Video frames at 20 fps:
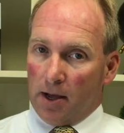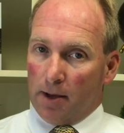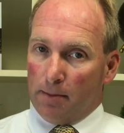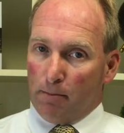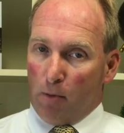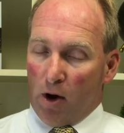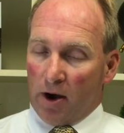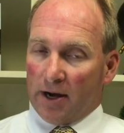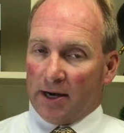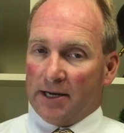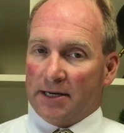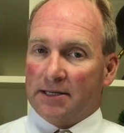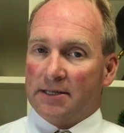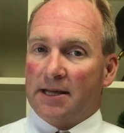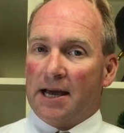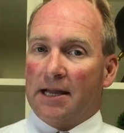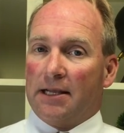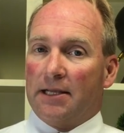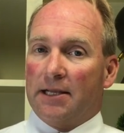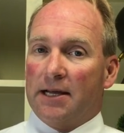marketing to
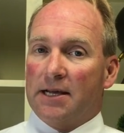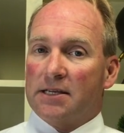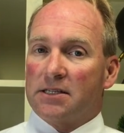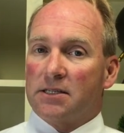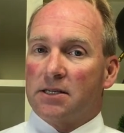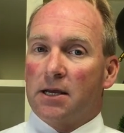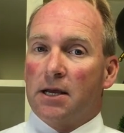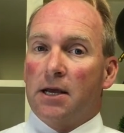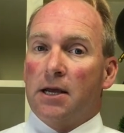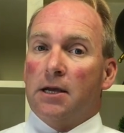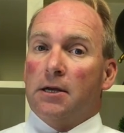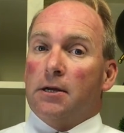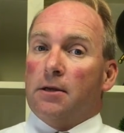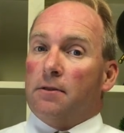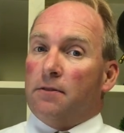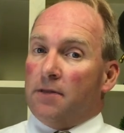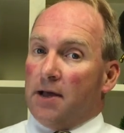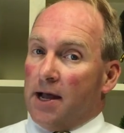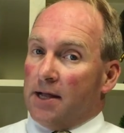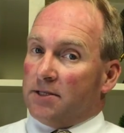that list.
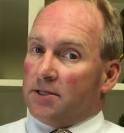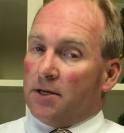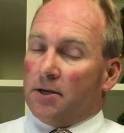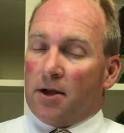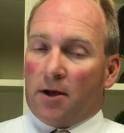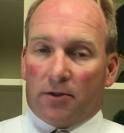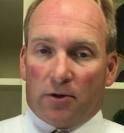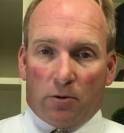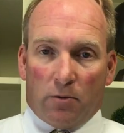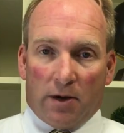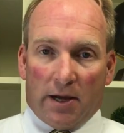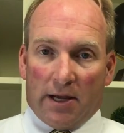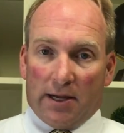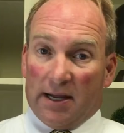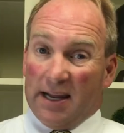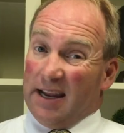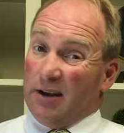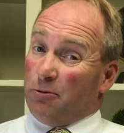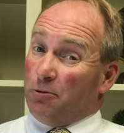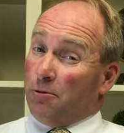That's another way.
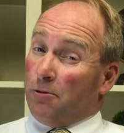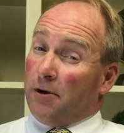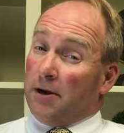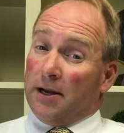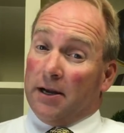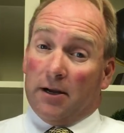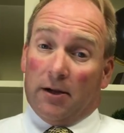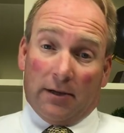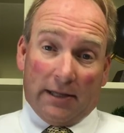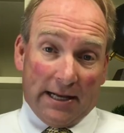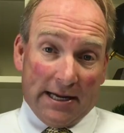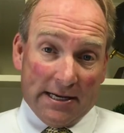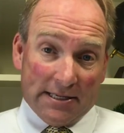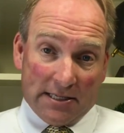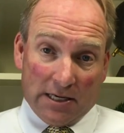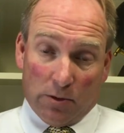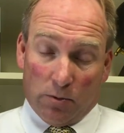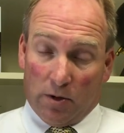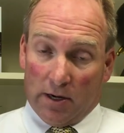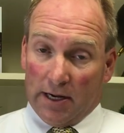A real
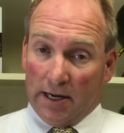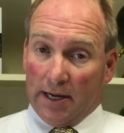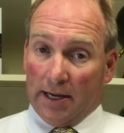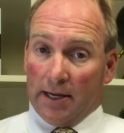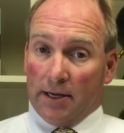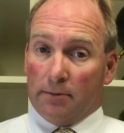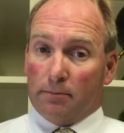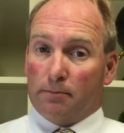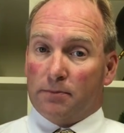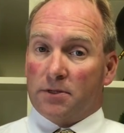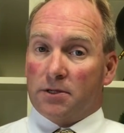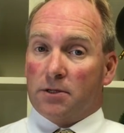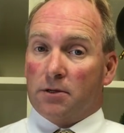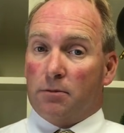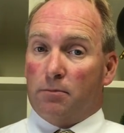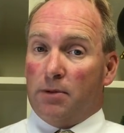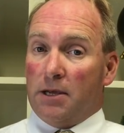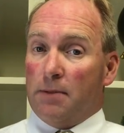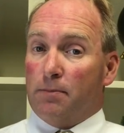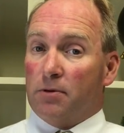easy way to
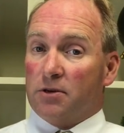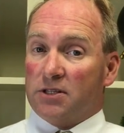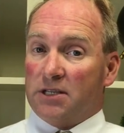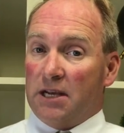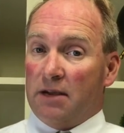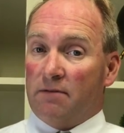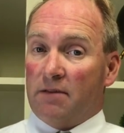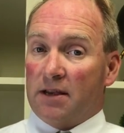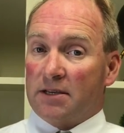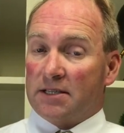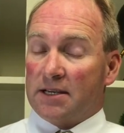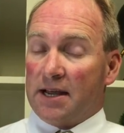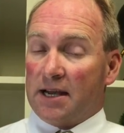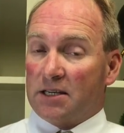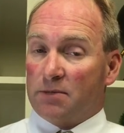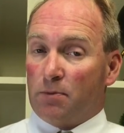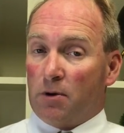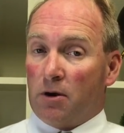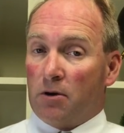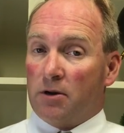be perceived as an
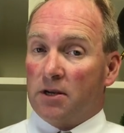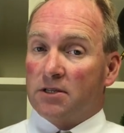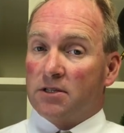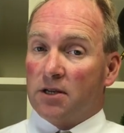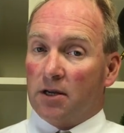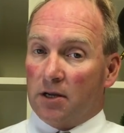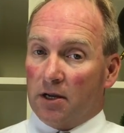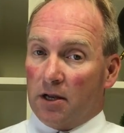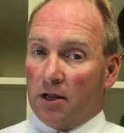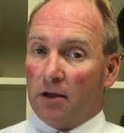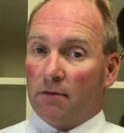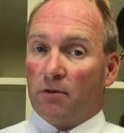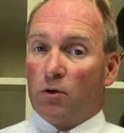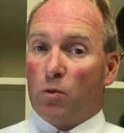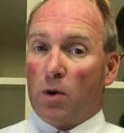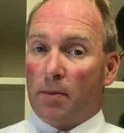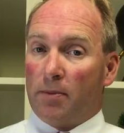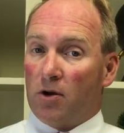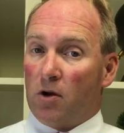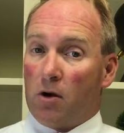expert is to deliver
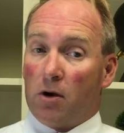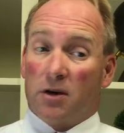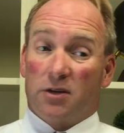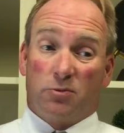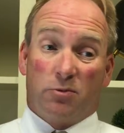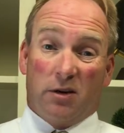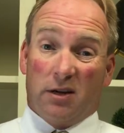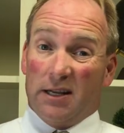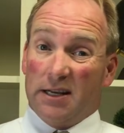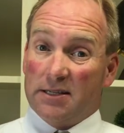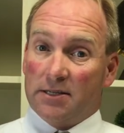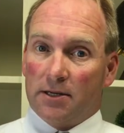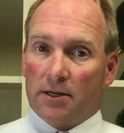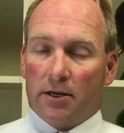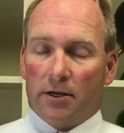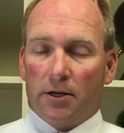webinars, real easy to